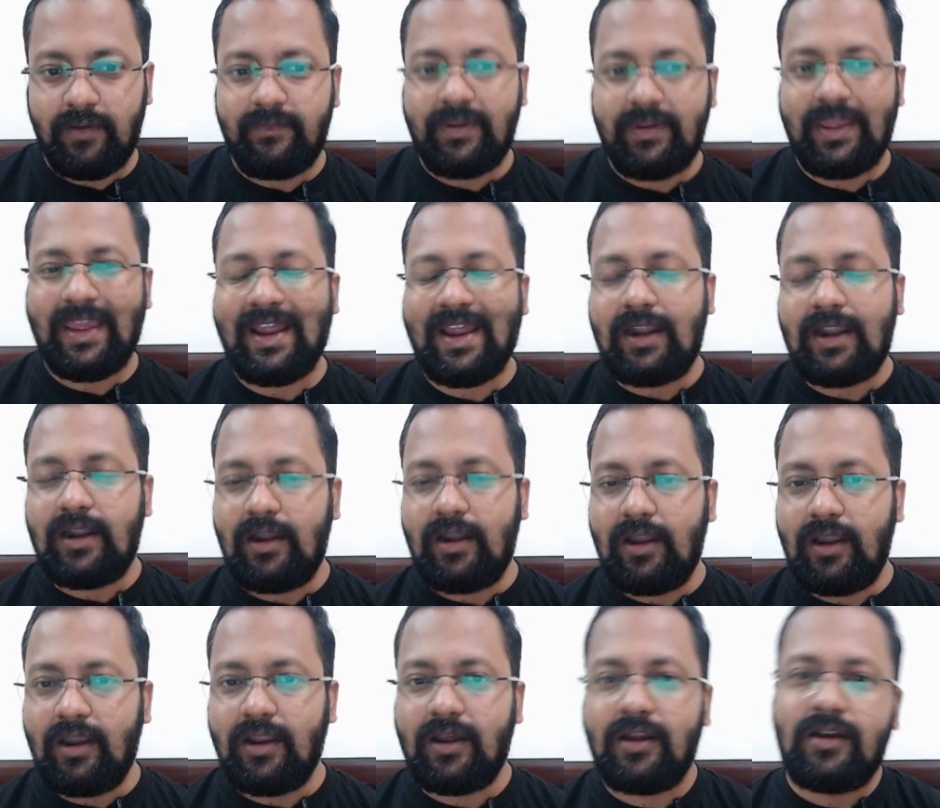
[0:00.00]
We had
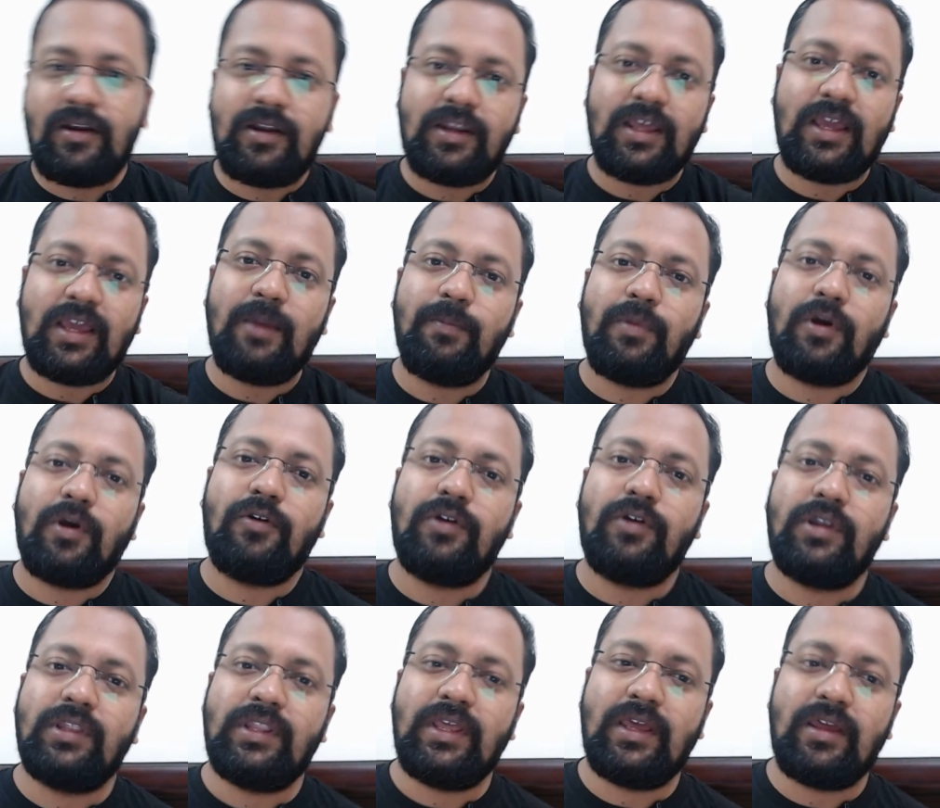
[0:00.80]
learned
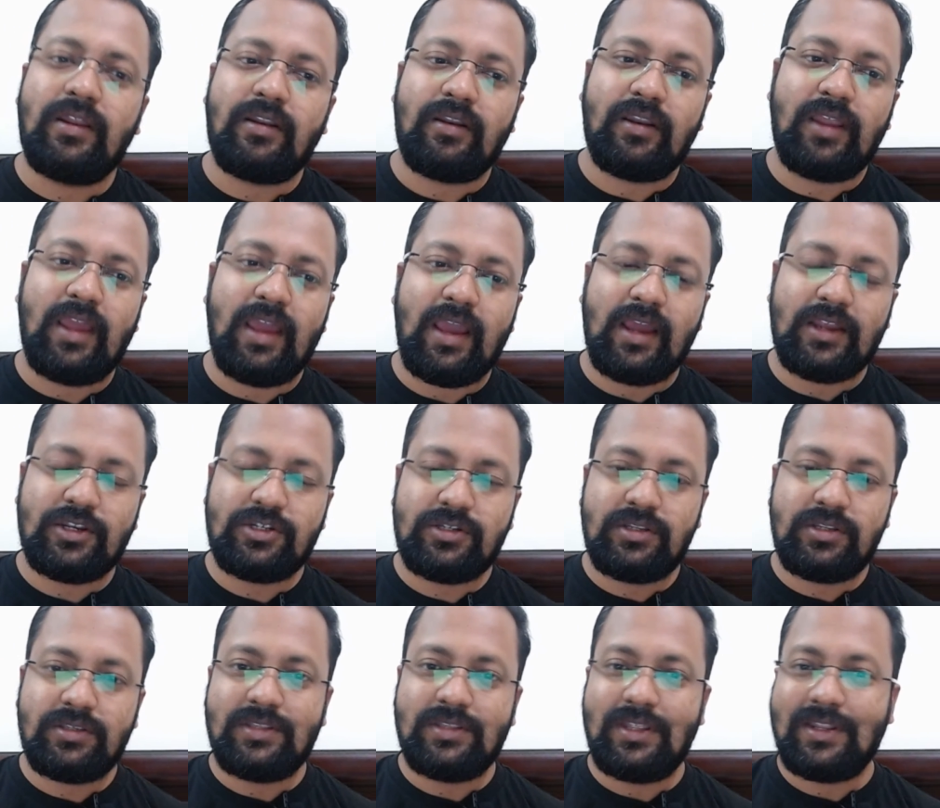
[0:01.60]
about their
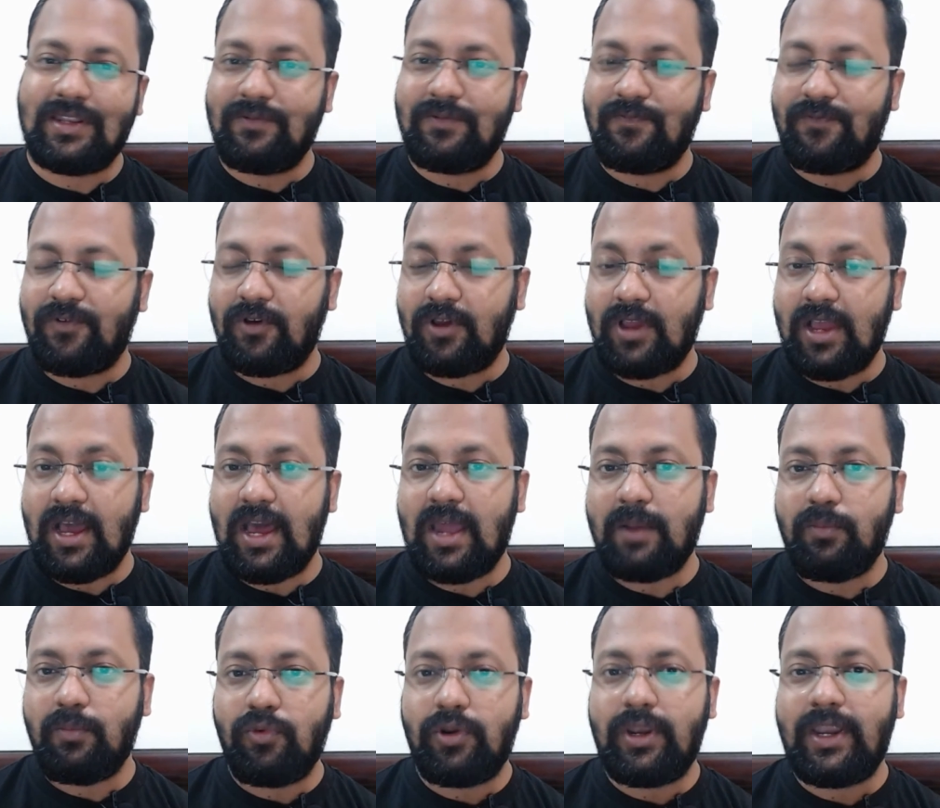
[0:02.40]
reactions, that for
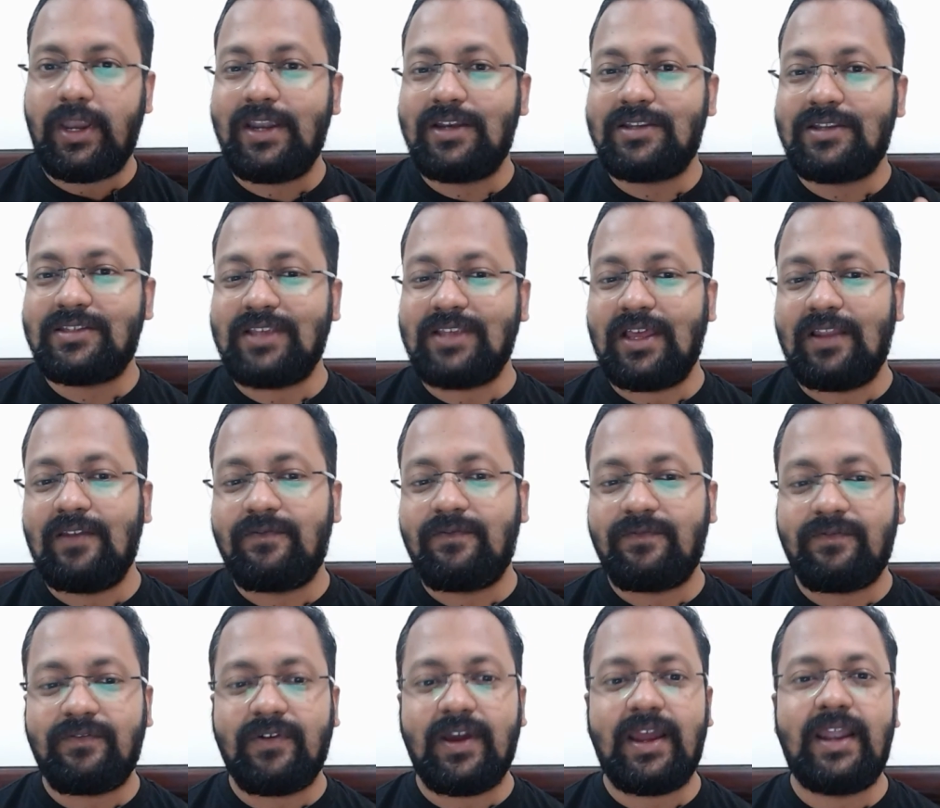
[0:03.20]
carbonate,
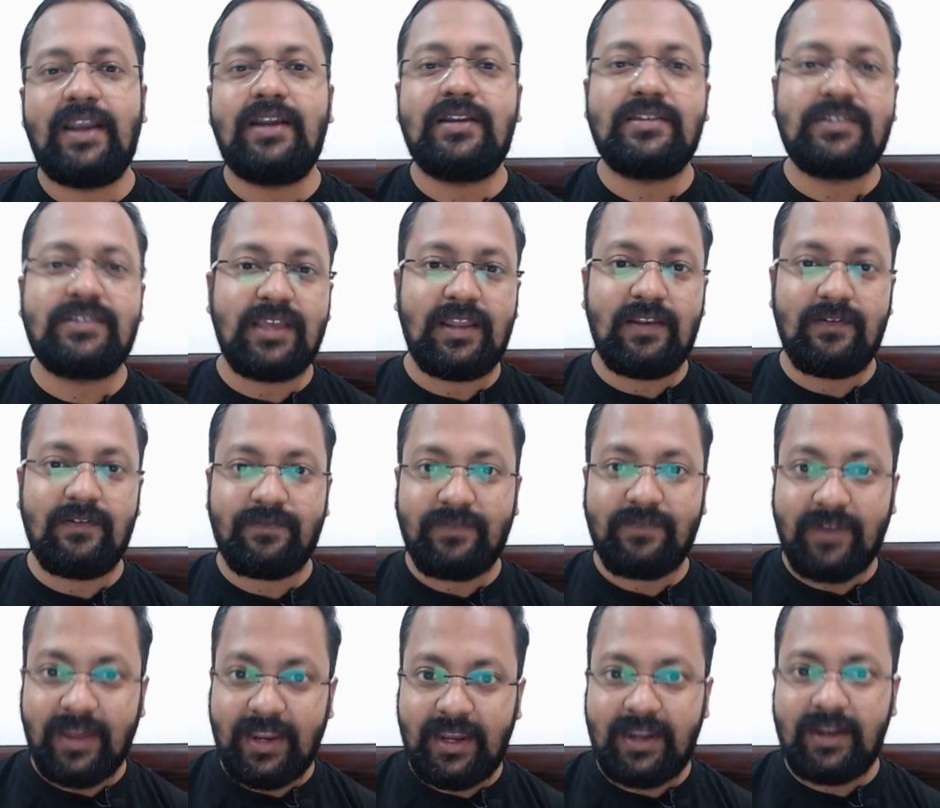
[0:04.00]

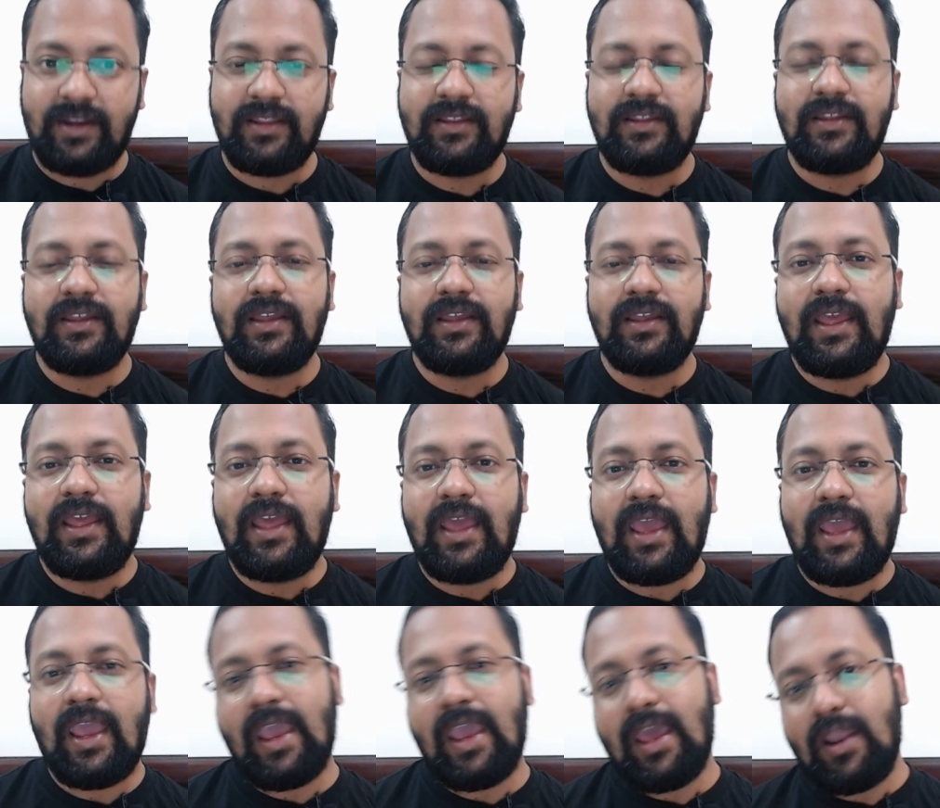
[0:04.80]
sulfide,
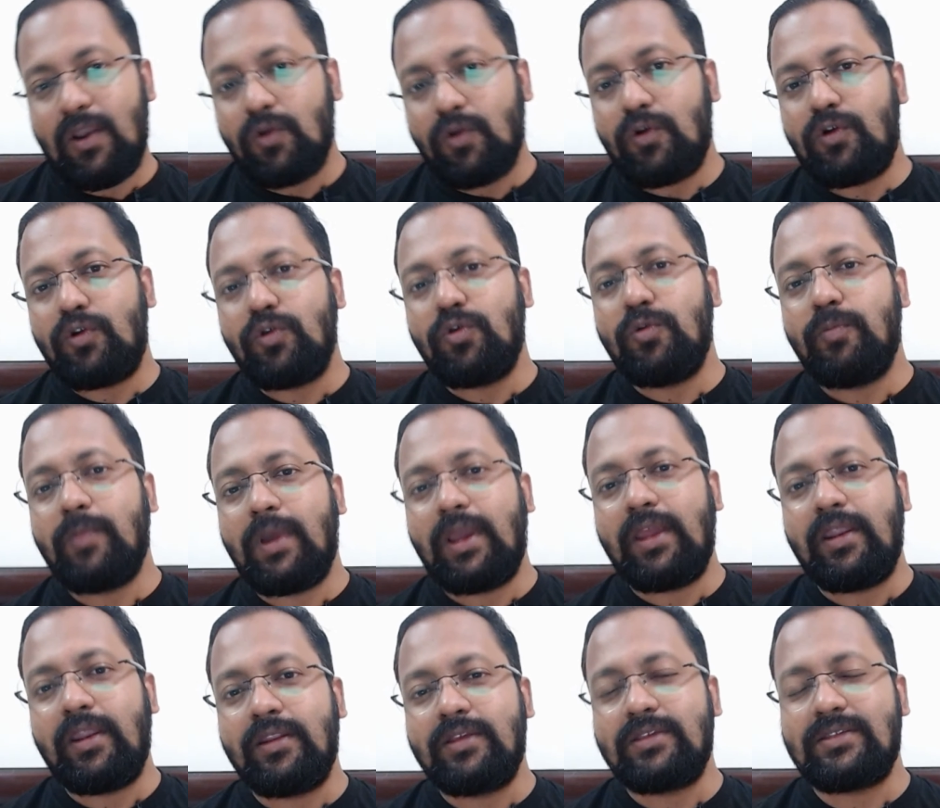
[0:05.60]
NO2
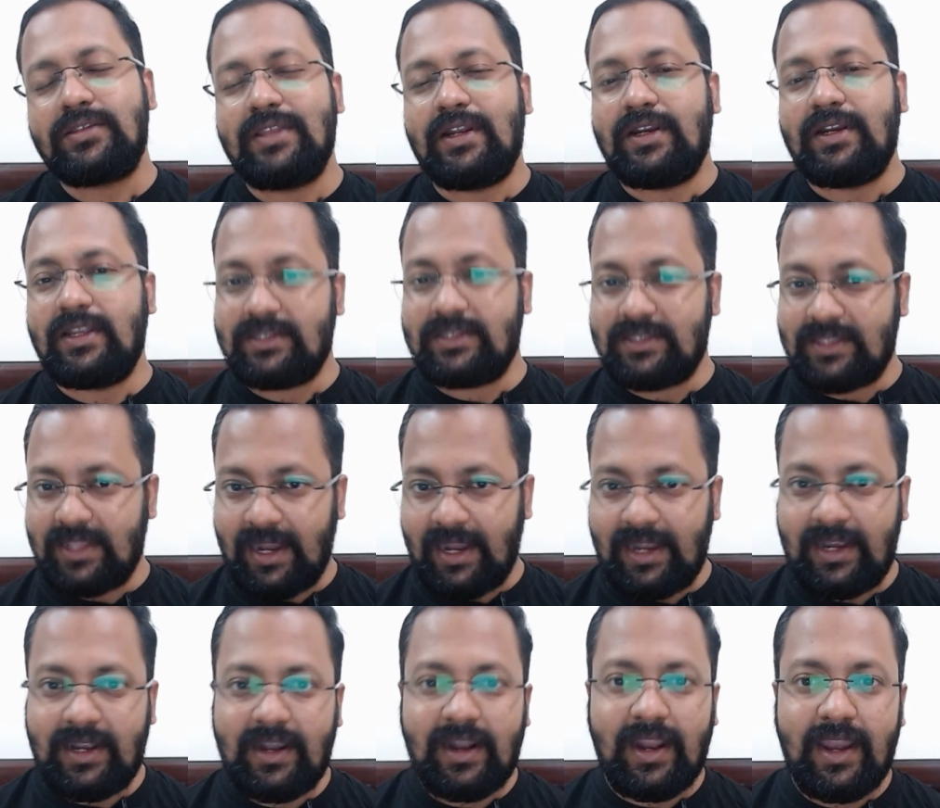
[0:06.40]
minus, that is
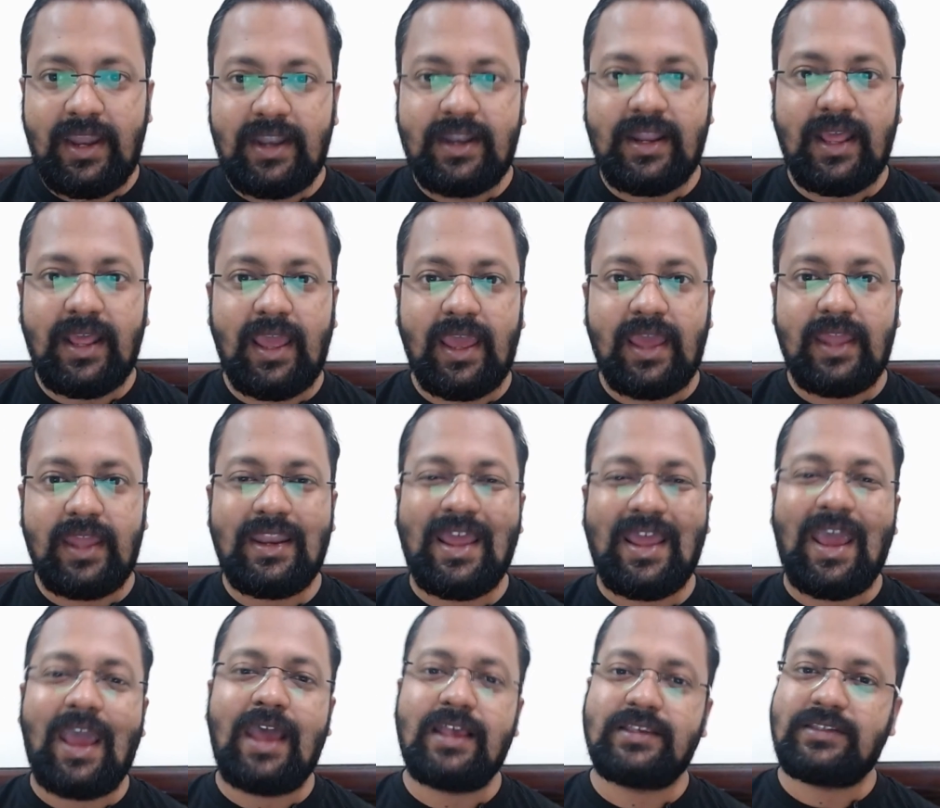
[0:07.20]
nitrite,
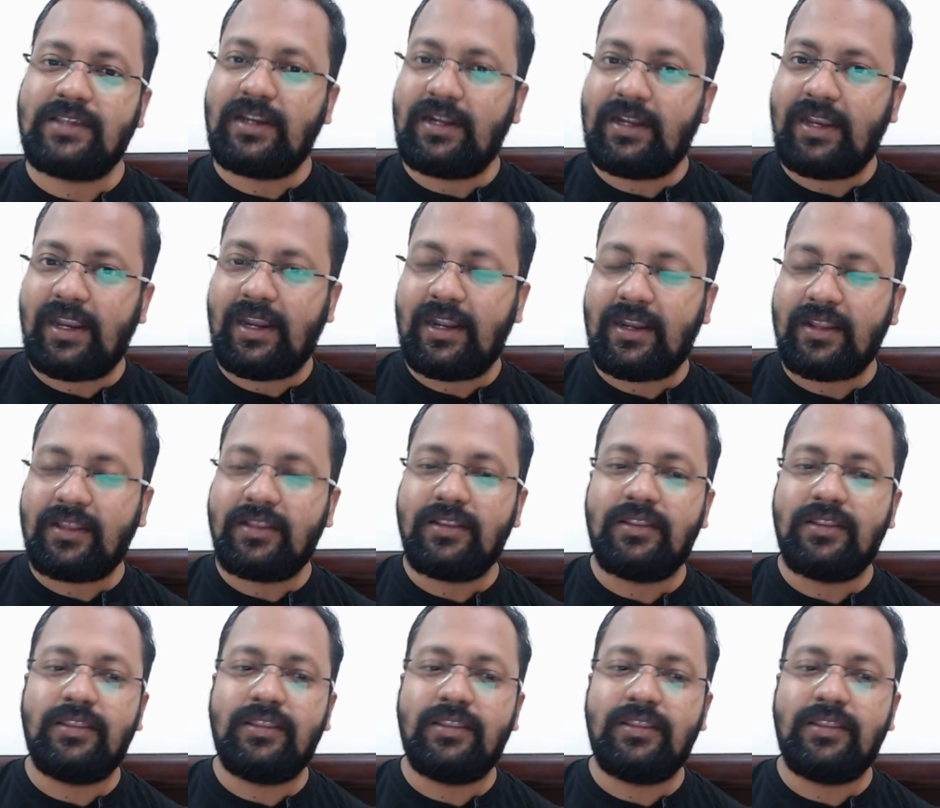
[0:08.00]
and acetate.